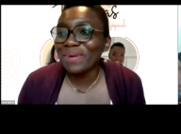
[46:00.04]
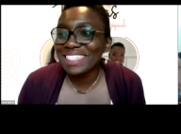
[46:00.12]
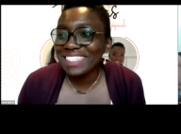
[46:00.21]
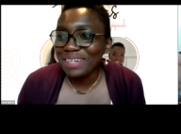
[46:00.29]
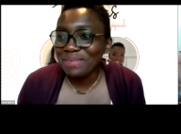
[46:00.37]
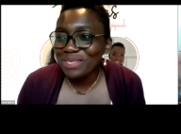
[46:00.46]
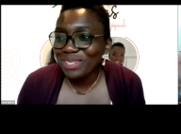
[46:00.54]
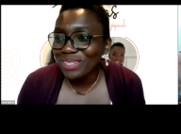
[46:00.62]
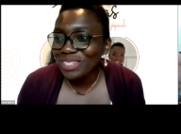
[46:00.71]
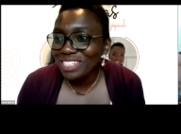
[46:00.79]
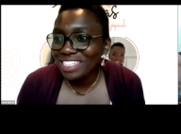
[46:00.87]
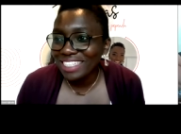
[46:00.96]
but um,
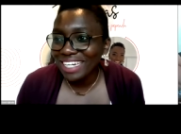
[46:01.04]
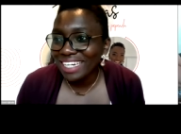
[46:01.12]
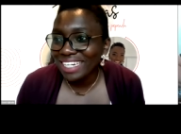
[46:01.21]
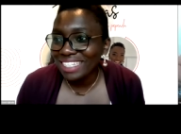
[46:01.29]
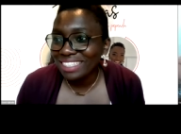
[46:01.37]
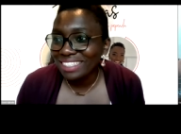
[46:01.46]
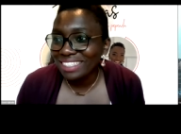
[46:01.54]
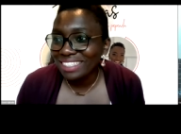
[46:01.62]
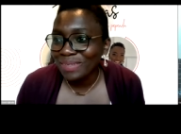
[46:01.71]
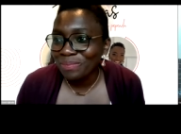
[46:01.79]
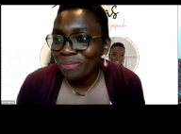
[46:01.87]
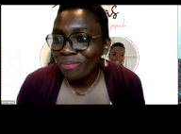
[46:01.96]
Toulouse shared it
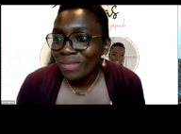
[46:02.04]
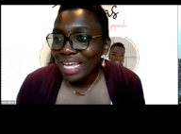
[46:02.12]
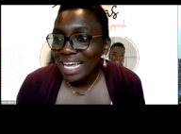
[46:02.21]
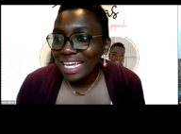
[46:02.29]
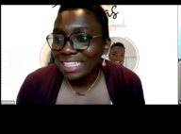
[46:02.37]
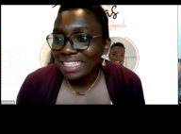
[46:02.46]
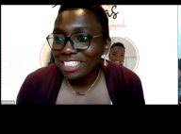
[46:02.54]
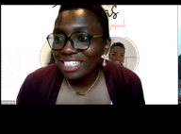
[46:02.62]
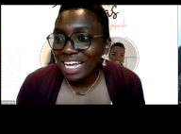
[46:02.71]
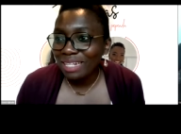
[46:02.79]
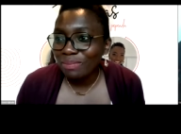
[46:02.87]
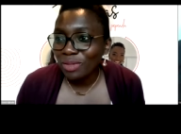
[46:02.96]
um, in the
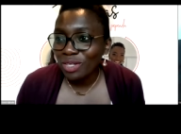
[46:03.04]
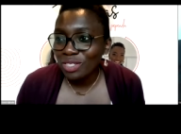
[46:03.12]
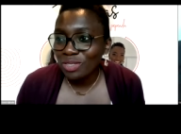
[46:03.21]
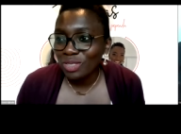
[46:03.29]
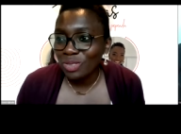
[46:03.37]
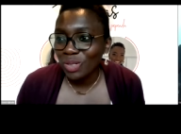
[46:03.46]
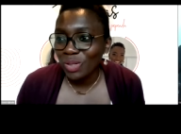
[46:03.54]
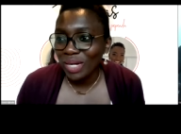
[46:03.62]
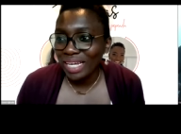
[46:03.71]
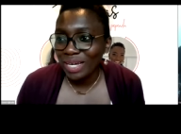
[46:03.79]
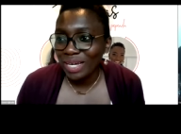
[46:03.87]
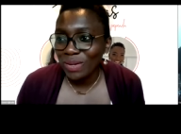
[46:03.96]
chat box not too
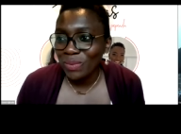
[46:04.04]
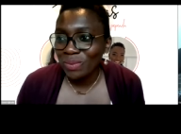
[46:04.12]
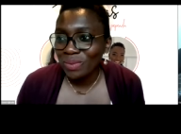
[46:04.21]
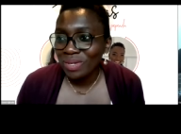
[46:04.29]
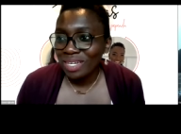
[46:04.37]
long ago.